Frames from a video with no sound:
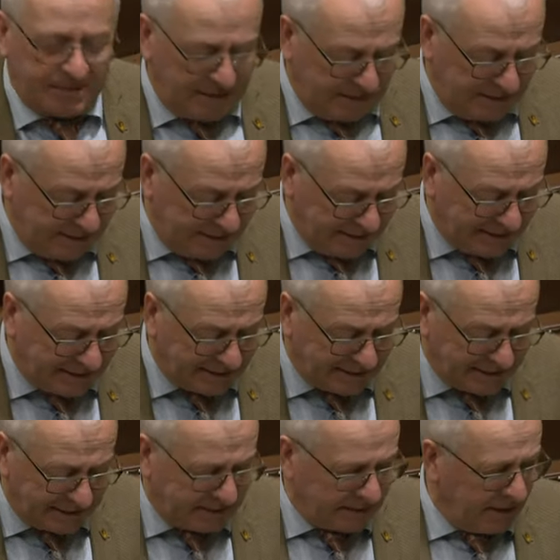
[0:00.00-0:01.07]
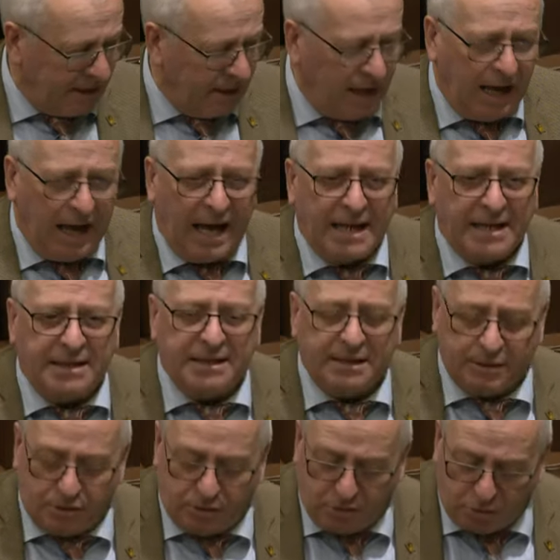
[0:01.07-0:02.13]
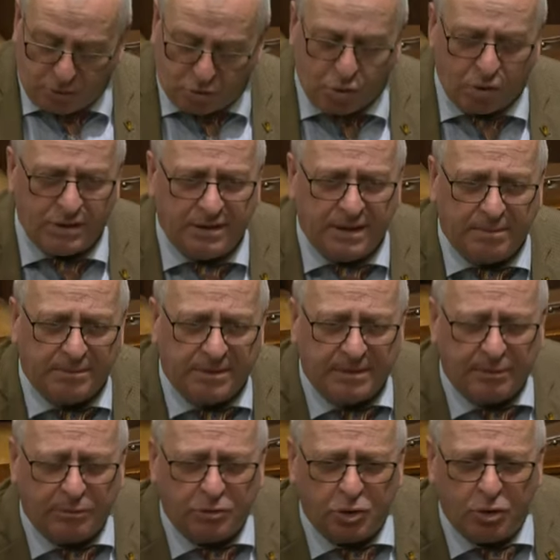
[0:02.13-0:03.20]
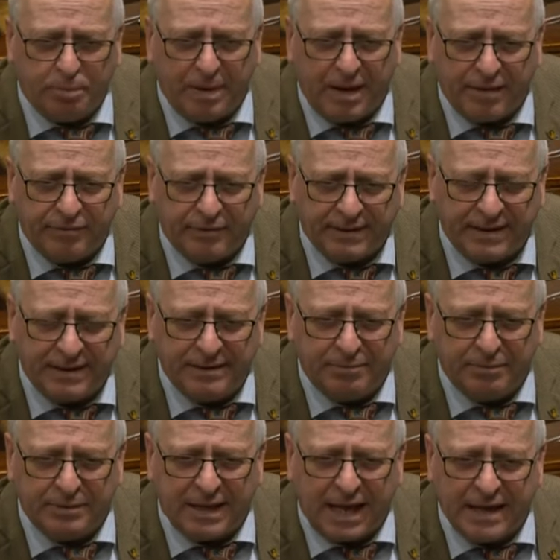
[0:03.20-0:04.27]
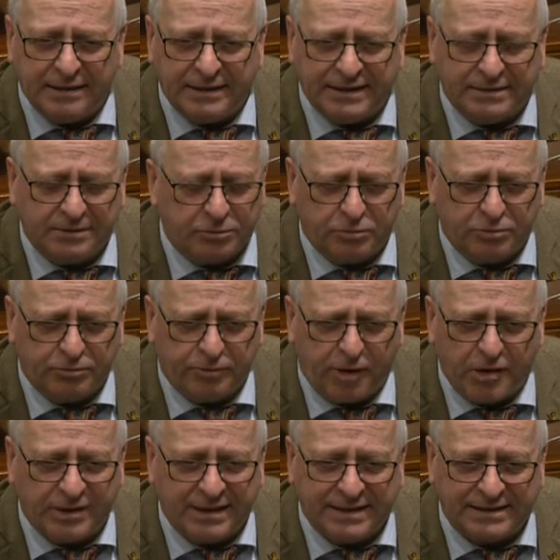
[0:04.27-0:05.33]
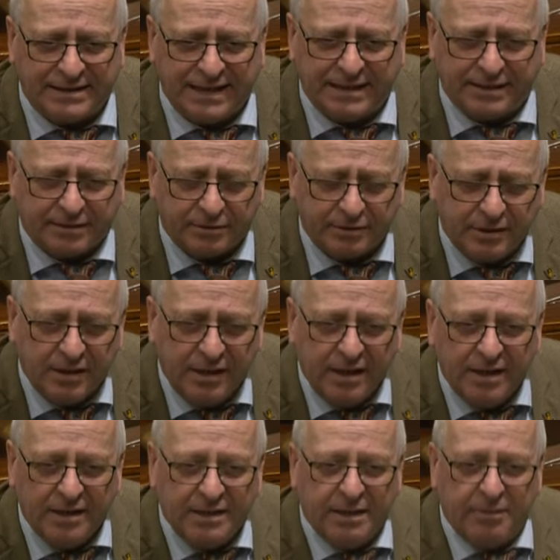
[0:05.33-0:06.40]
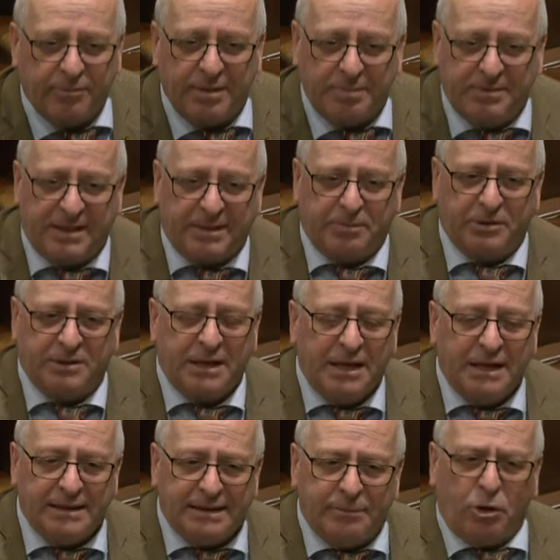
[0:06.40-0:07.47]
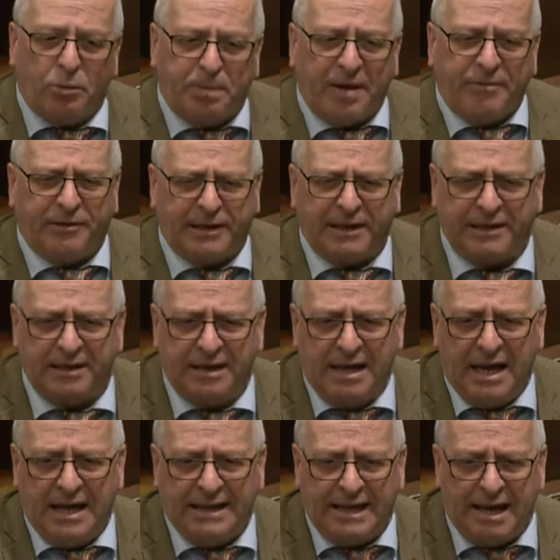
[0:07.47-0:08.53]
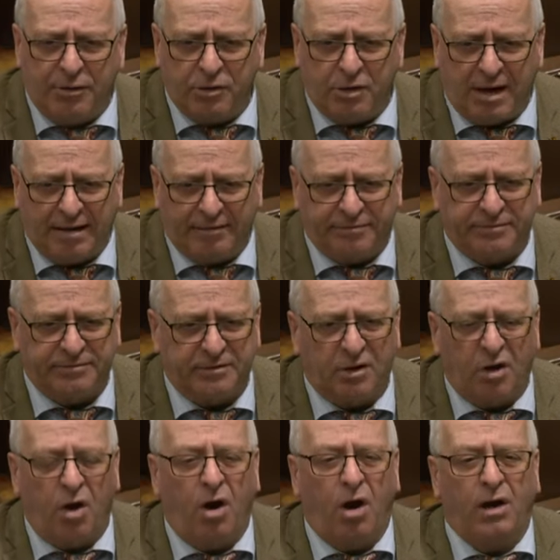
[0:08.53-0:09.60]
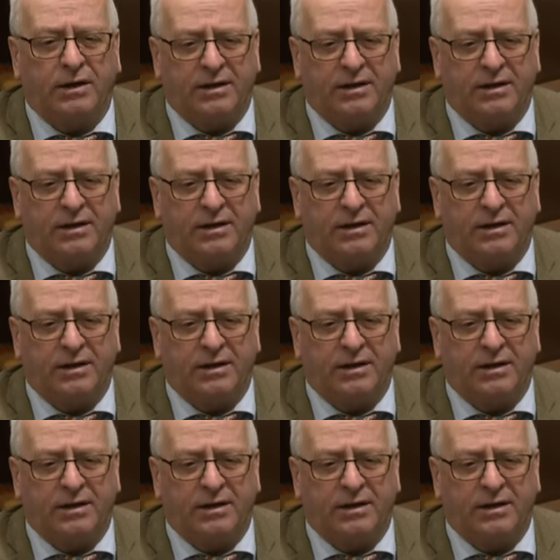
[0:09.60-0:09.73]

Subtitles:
in the 60s. And you couldn't empty. They were so perfectly, and 40 years later, they were empty, but they worked perfectly. Now you have all